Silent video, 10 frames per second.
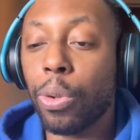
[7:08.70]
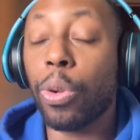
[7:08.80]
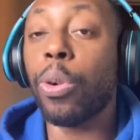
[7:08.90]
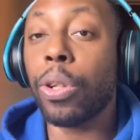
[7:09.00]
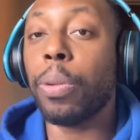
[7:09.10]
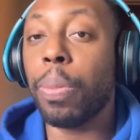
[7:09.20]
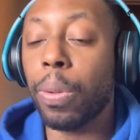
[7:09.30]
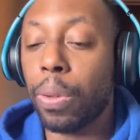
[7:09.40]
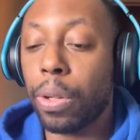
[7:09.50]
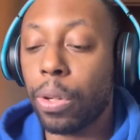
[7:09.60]
going to be
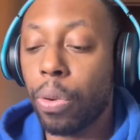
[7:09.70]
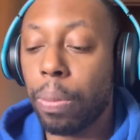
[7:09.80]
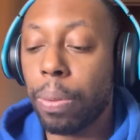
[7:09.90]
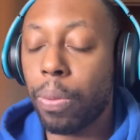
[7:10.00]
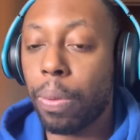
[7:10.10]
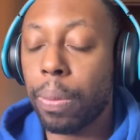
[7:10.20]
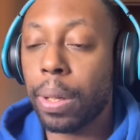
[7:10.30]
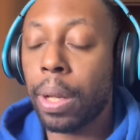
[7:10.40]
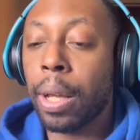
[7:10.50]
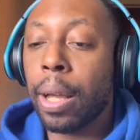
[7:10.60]
with the Scorpio woman
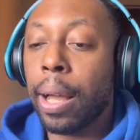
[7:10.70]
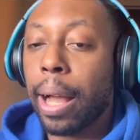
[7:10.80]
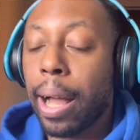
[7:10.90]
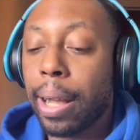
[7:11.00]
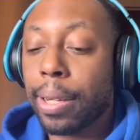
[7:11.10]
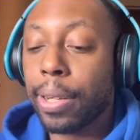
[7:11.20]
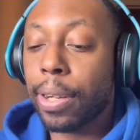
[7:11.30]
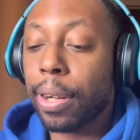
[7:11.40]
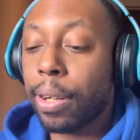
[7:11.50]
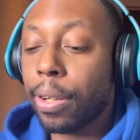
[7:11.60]
has
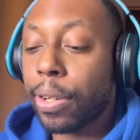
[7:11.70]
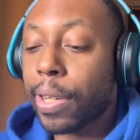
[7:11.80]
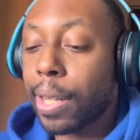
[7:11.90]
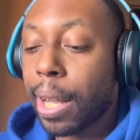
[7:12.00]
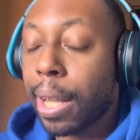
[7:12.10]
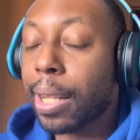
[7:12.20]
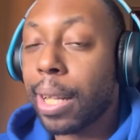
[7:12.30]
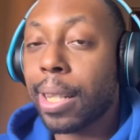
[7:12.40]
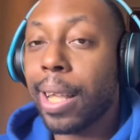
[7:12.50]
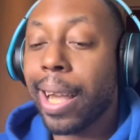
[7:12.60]
to understand
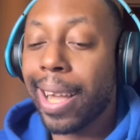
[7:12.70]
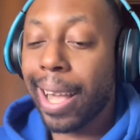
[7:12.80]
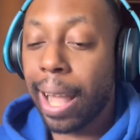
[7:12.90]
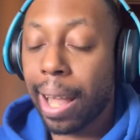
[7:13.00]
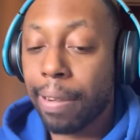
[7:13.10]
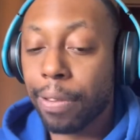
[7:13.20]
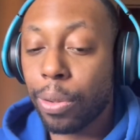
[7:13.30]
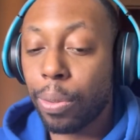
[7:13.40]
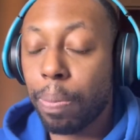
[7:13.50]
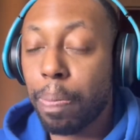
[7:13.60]
that they have
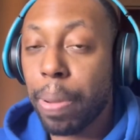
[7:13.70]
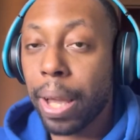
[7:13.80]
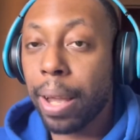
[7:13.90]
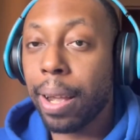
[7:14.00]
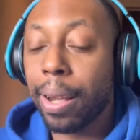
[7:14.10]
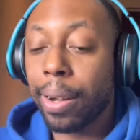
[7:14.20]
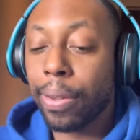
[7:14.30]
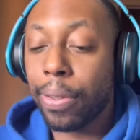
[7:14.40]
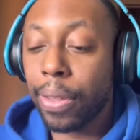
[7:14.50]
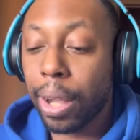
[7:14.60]
to bear
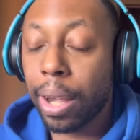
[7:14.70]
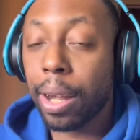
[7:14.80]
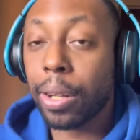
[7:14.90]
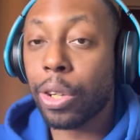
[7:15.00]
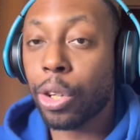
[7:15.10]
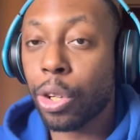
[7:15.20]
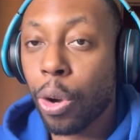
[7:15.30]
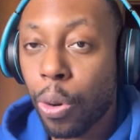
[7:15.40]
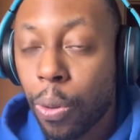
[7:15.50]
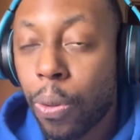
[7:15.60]
their
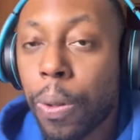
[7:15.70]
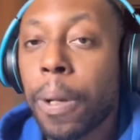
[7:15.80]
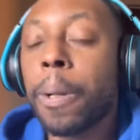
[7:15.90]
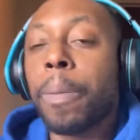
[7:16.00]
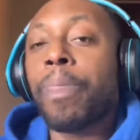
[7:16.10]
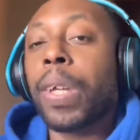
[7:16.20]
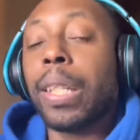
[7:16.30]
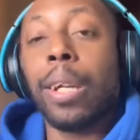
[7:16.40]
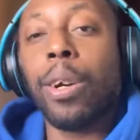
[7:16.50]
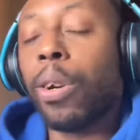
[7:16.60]
soul.
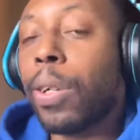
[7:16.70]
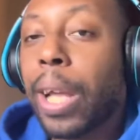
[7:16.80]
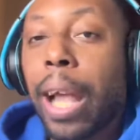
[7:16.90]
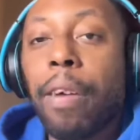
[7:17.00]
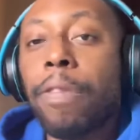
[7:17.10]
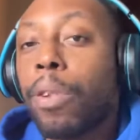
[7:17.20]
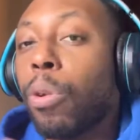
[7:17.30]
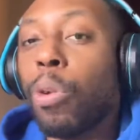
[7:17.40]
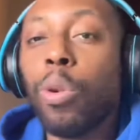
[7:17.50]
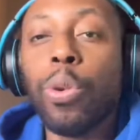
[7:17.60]
They are going to have to
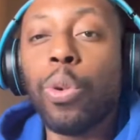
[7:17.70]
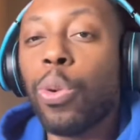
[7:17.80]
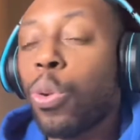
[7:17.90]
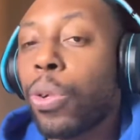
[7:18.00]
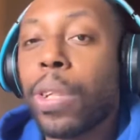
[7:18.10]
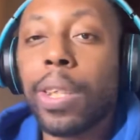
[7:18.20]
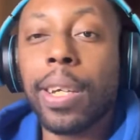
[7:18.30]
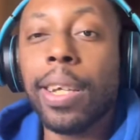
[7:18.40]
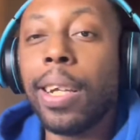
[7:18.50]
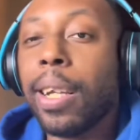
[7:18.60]
lose
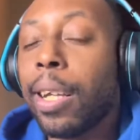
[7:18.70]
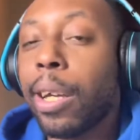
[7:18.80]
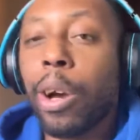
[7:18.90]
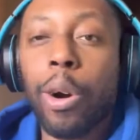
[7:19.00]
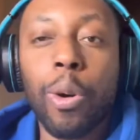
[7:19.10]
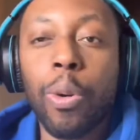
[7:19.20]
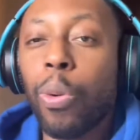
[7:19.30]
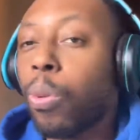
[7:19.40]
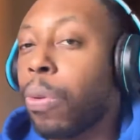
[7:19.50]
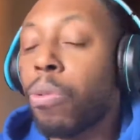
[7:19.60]
the
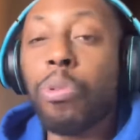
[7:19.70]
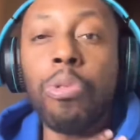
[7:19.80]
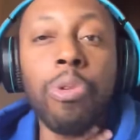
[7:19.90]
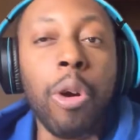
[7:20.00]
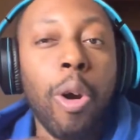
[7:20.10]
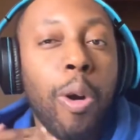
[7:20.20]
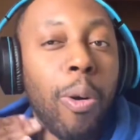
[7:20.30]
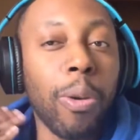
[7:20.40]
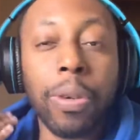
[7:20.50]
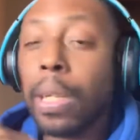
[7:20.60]
ego.
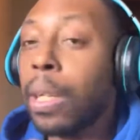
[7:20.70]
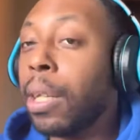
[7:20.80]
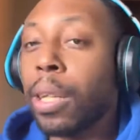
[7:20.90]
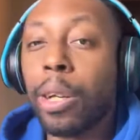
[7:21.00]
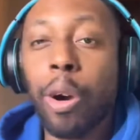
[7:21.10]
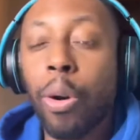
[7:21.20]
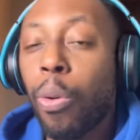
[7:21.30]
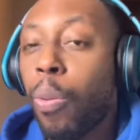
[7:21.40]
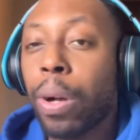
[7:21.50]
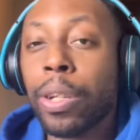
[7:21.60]
No ego
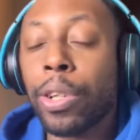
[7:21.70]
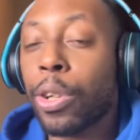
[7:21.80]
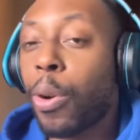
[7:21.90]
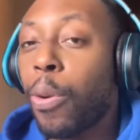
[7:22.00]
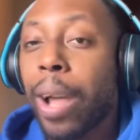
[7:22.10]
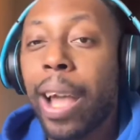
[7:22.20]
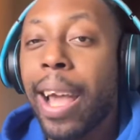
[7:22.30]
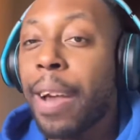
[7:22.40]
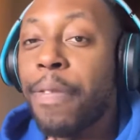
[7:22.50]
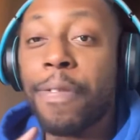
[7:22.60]

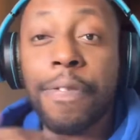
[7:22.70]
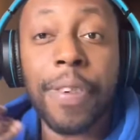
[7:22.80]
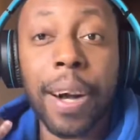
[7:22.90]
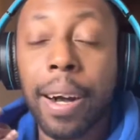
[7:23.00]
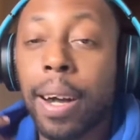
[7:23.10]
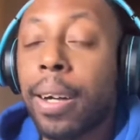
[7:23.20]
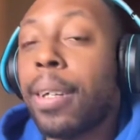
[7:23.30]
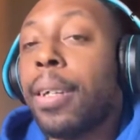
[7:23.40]
whatsoever.